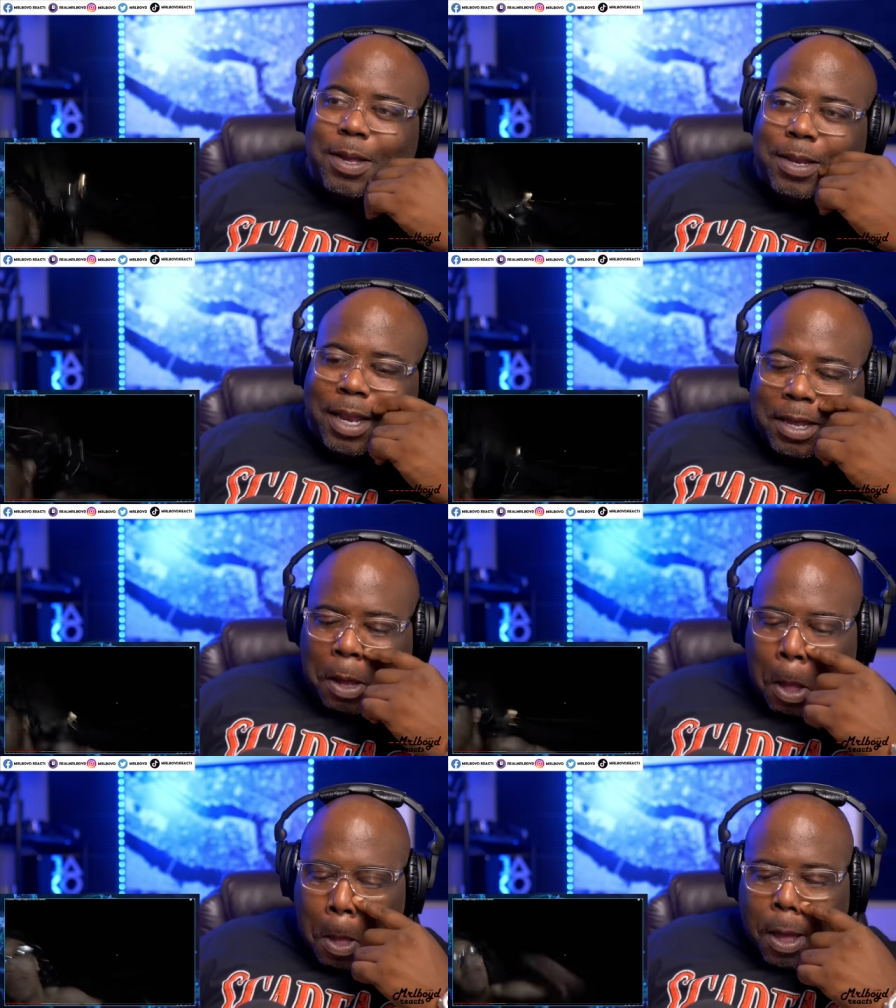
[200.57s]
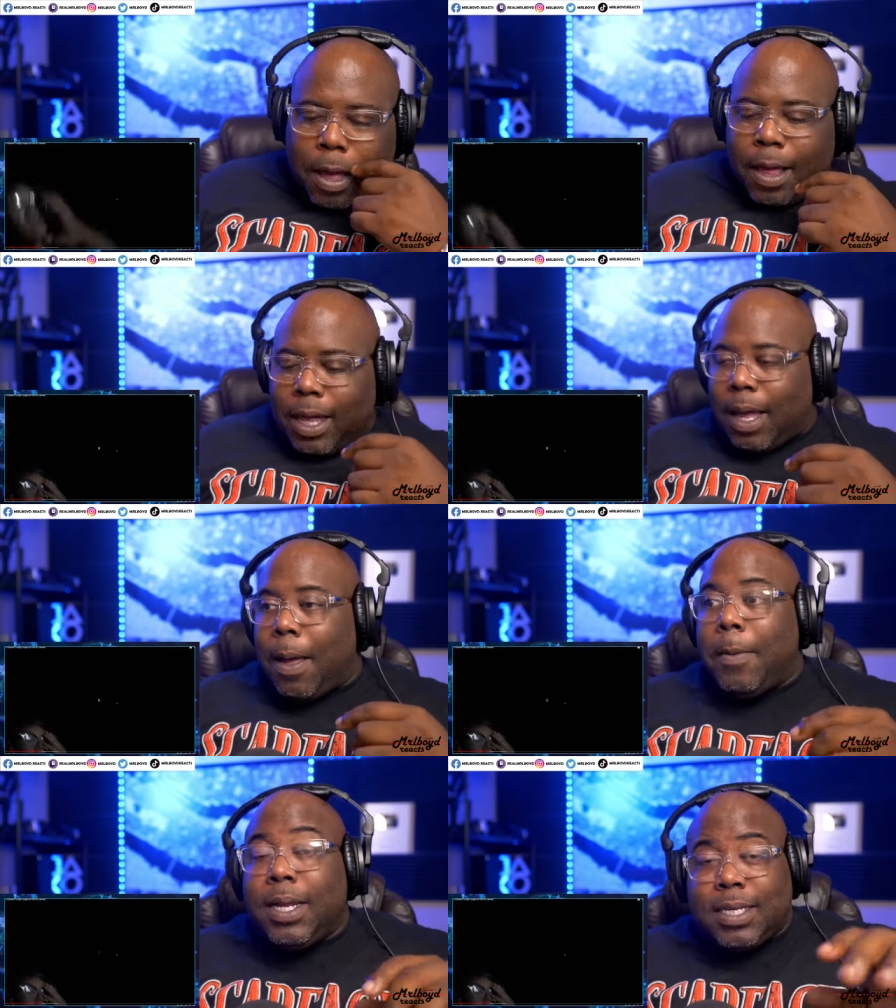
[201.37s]
like, like I,
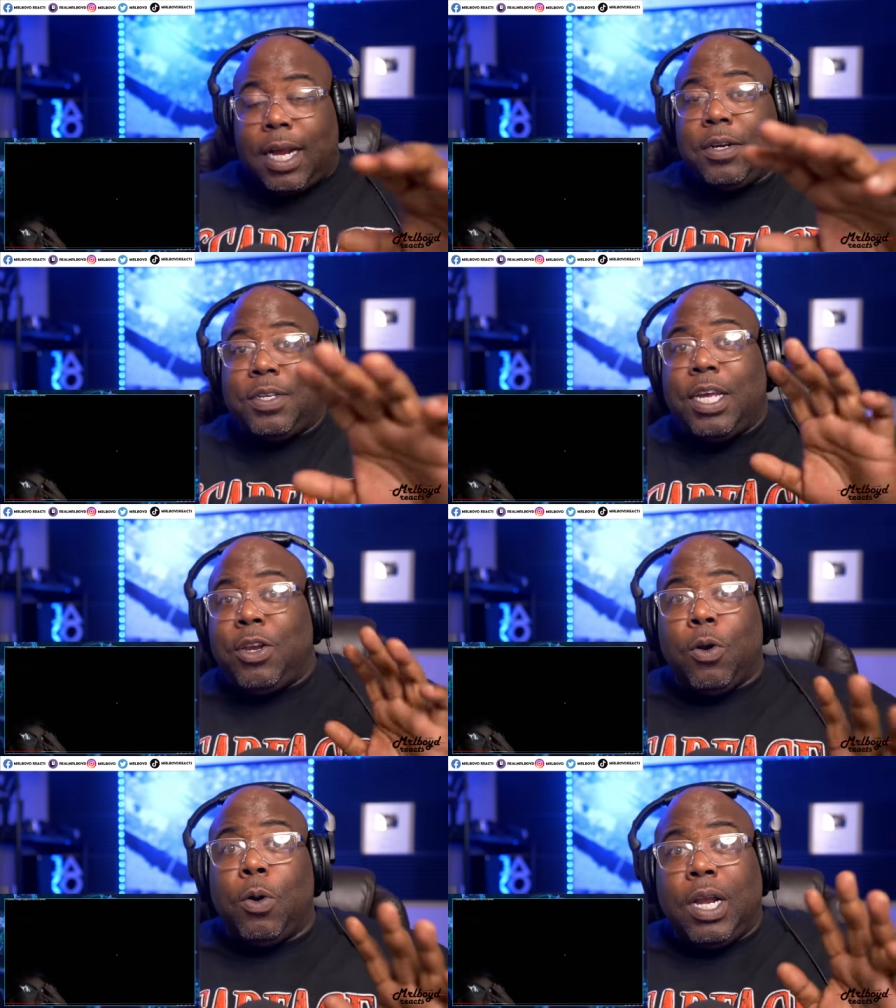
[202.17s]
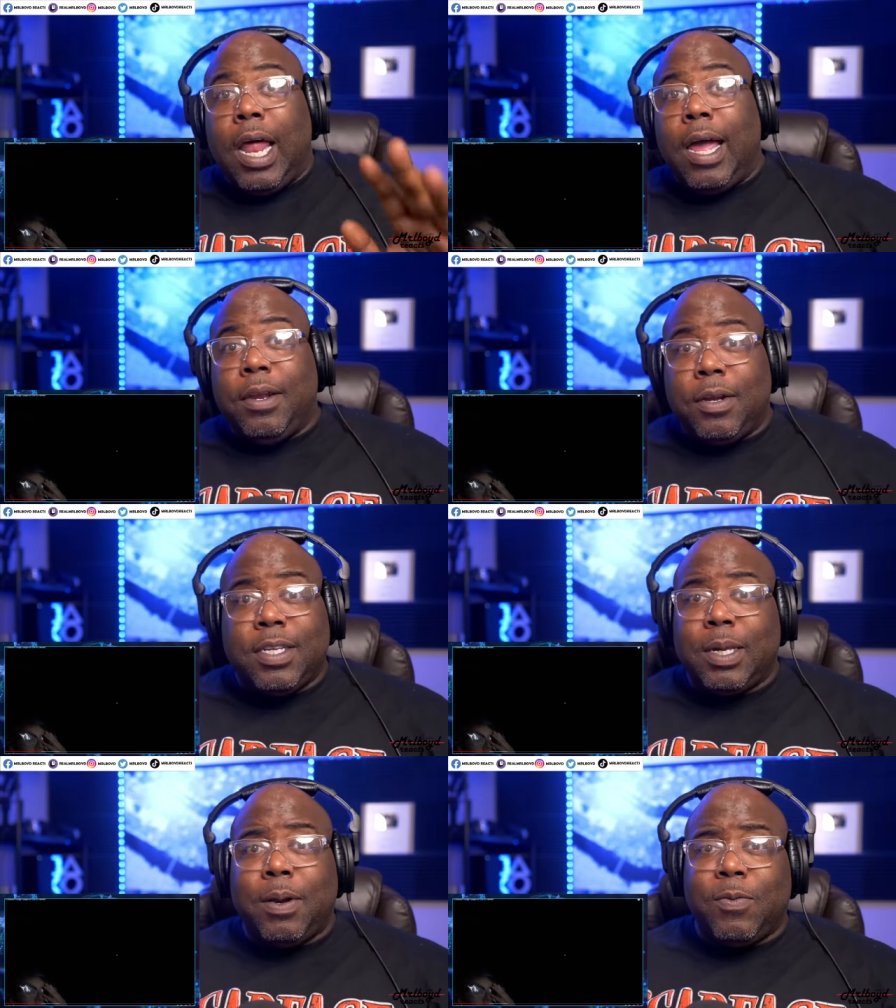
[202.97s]
I listen, I understand you're online. You can
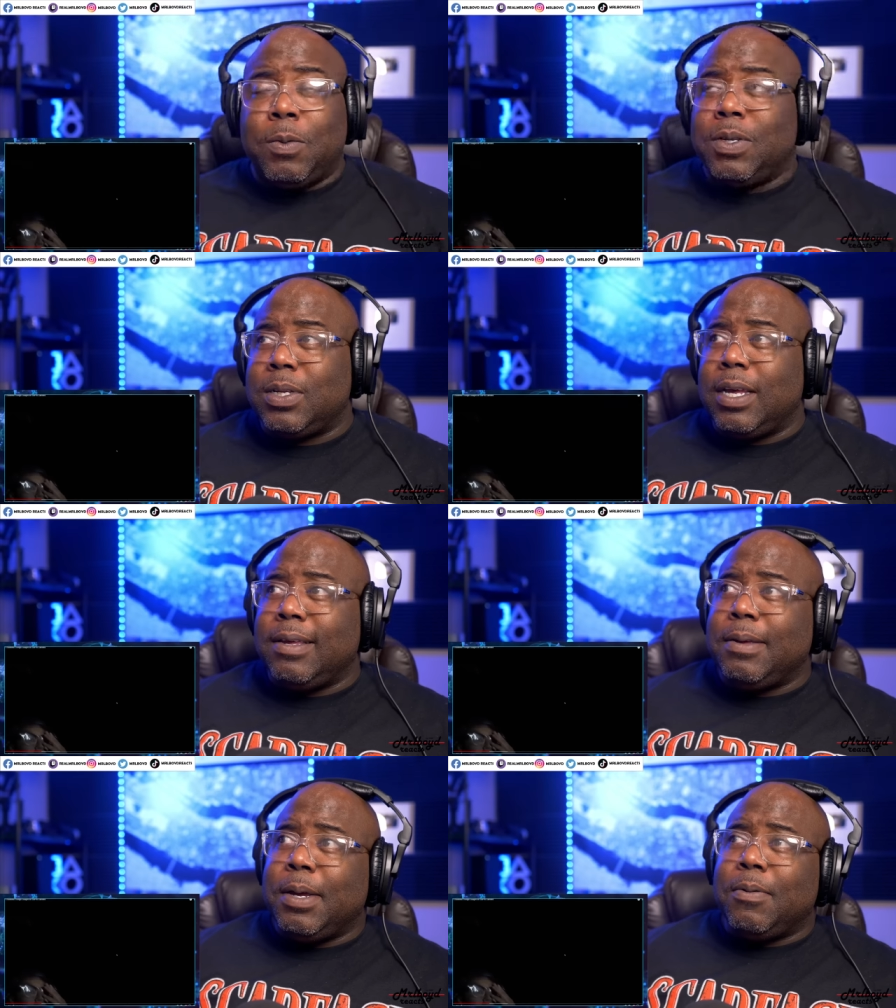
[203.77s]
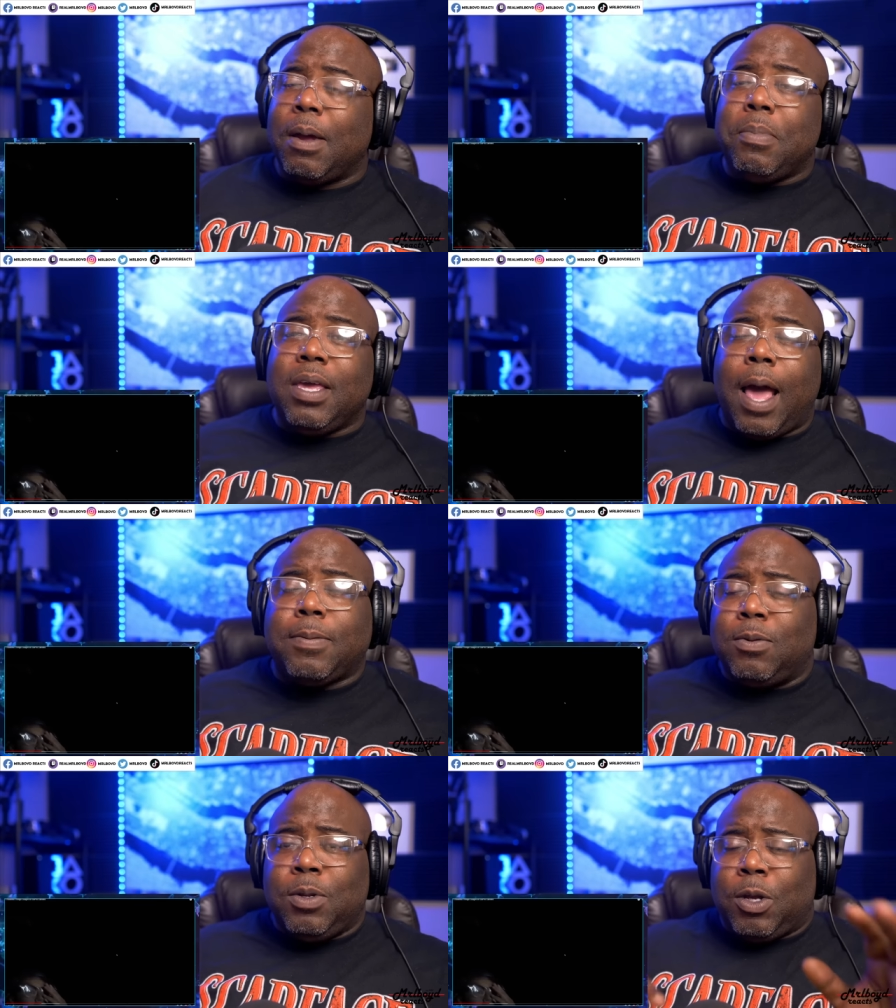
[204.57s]
say whatever you want to say, right? Be
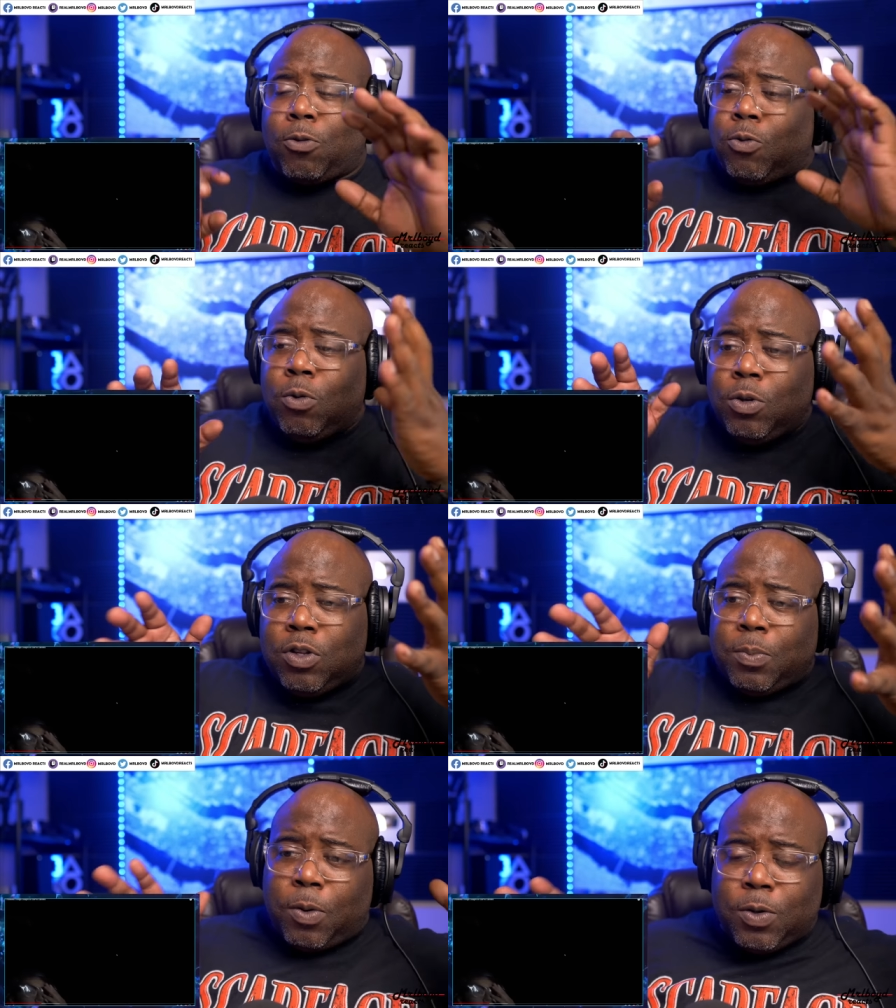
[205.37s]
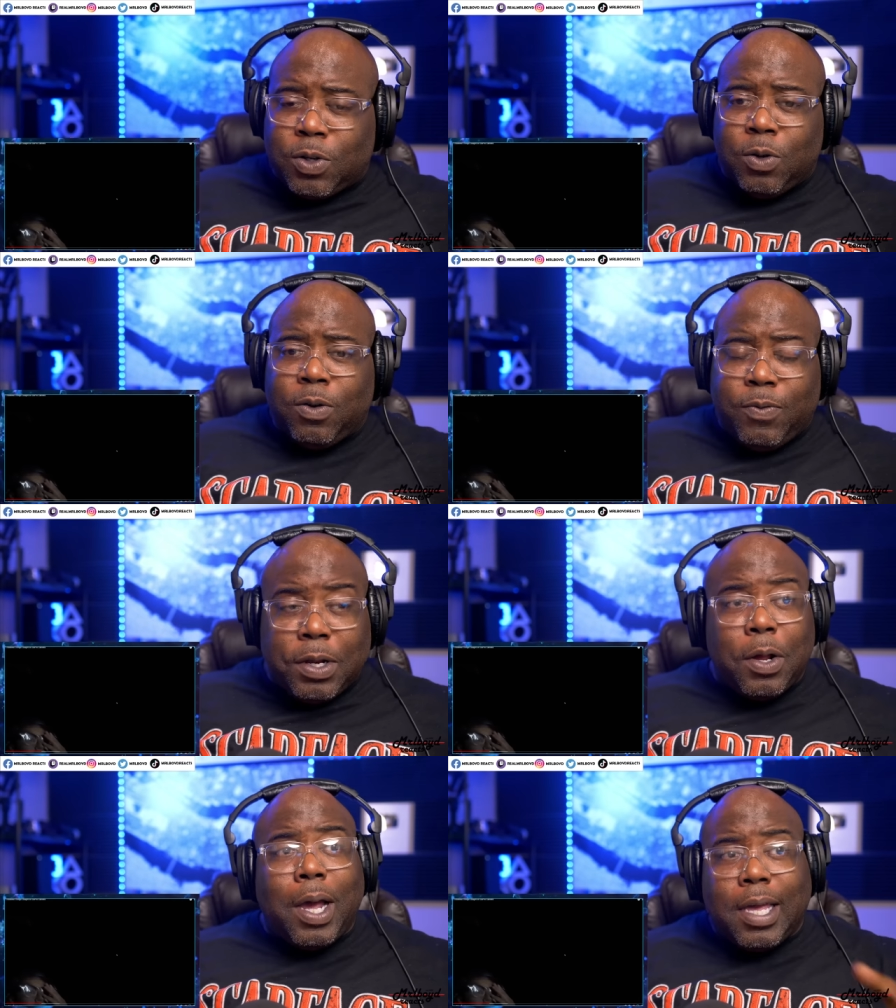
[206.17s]
absolutely cruel to the person on the
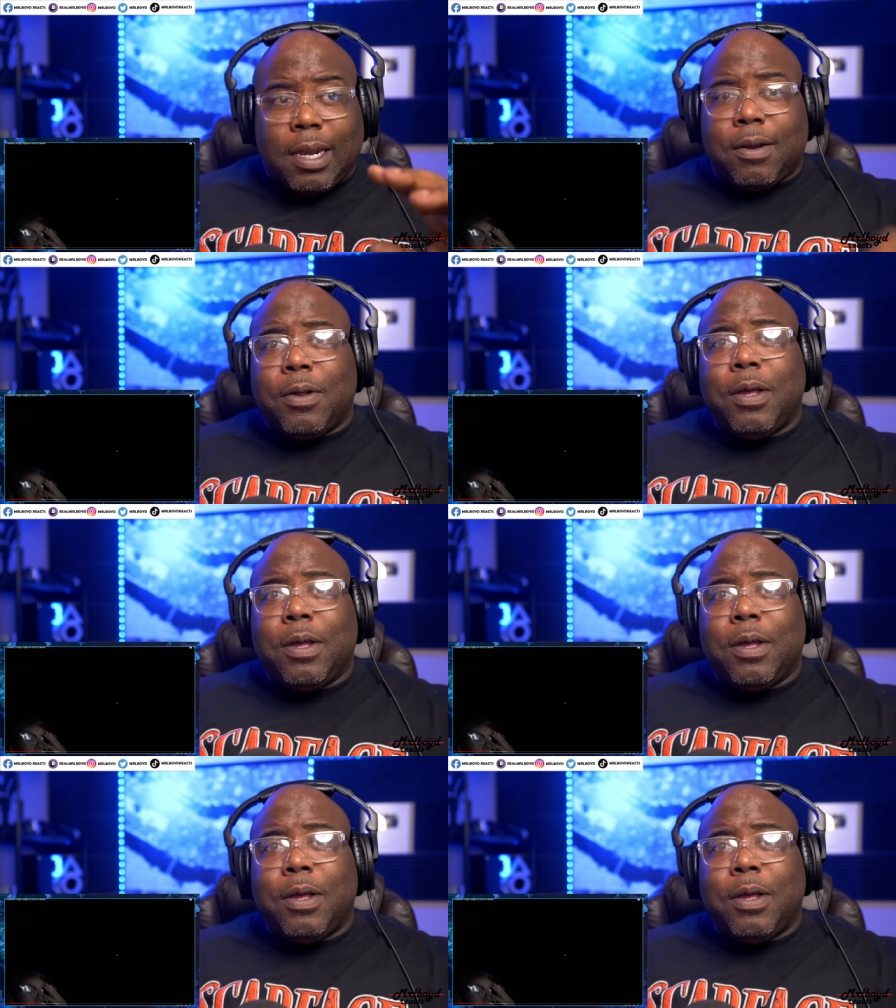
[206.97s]
video. I get it.